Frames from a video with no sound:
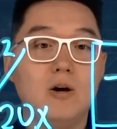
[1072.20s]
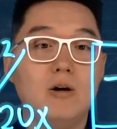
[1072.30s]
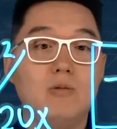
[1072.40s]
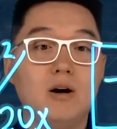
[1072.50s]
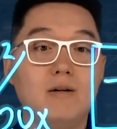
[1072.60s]

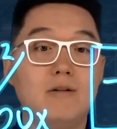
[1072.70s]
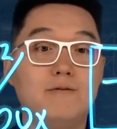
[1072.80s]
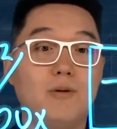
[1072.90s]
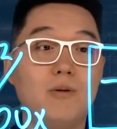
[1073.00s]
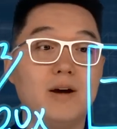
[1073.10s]
Well,
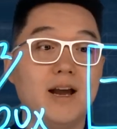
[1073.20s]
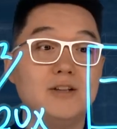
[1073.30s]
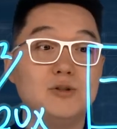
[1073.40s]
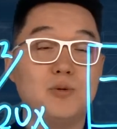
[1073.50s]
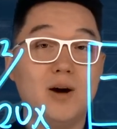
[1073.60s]
4
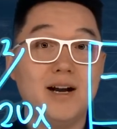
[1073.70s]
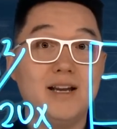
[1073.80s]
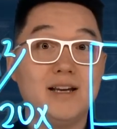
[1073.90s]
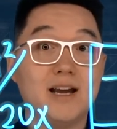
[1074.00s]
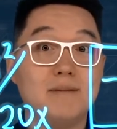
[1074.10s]
and
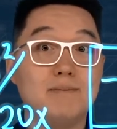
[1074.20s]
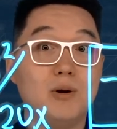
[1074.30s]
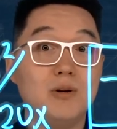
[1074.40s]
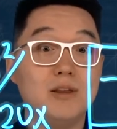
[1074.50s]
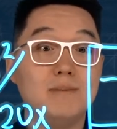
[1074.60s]
20 can
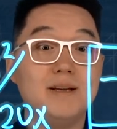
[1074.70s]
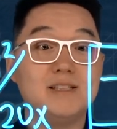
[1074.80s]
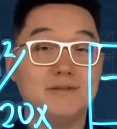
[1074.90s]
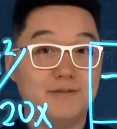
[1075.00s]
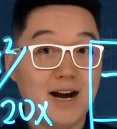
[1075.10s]
both be
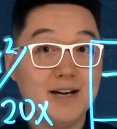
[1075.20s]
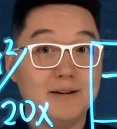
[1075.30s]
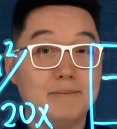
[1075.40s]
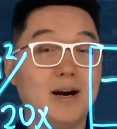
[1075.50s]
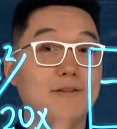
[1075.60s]

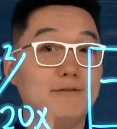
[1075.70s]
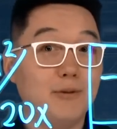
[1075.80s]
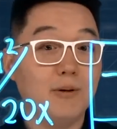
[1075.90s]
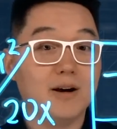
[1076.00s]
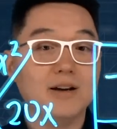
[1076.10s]
divided by
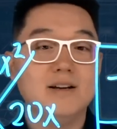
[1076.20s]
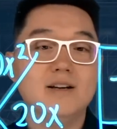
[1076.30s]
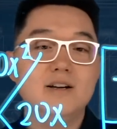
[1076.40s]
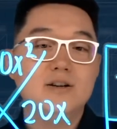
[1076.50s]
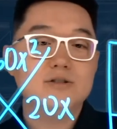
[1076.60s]
4.
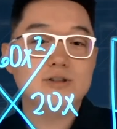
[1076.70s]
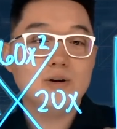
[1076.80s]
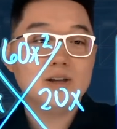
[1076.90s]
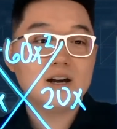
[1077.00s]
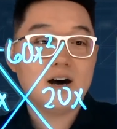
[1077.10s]
So
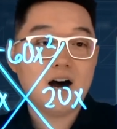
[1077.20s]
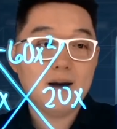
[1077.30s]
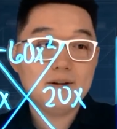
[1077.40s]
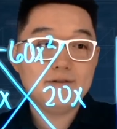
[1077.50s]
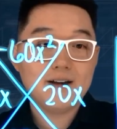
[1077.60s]
the
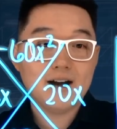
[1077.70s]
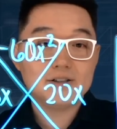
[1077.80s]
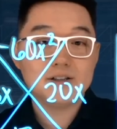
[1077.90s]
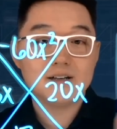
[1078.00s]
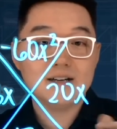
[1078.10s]
common
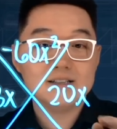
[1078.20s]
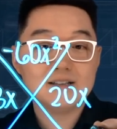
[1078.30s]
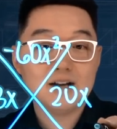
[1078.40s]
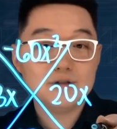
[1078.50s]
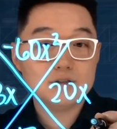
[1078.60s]
factor is
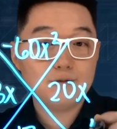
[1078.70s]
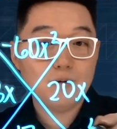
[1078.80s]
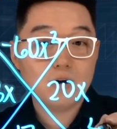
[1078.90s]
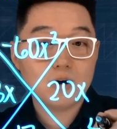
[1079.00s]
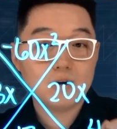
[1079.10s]
not just
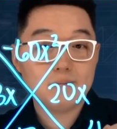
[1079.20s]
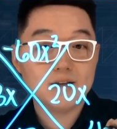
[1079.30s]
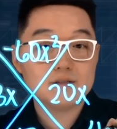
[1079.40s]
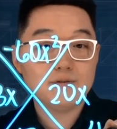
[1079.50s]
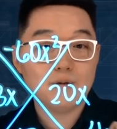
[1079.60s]
4, but
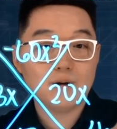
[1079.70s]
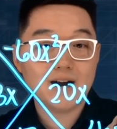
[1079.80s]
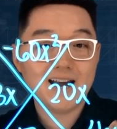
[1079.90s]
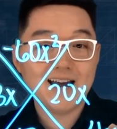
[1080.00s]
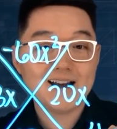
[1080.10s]
it's
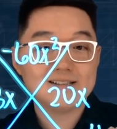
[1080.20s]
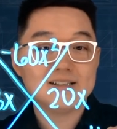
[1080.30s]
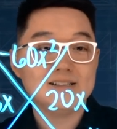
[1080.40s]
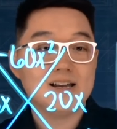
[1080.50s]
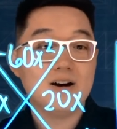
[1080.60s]
4x
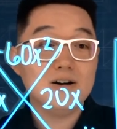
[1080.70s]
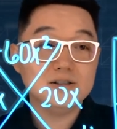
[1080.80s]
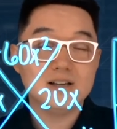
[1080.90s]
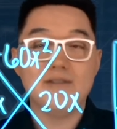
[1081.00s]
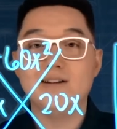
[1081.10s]
because they
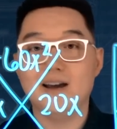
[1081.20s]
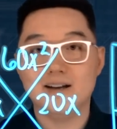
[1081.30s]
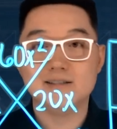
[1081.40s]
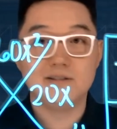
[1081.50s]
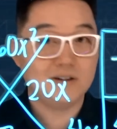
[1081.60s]
also have an
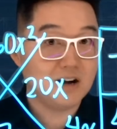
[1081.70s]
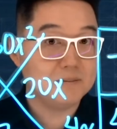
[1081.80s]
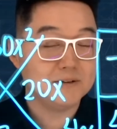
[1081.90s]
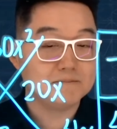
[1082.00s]
x in common.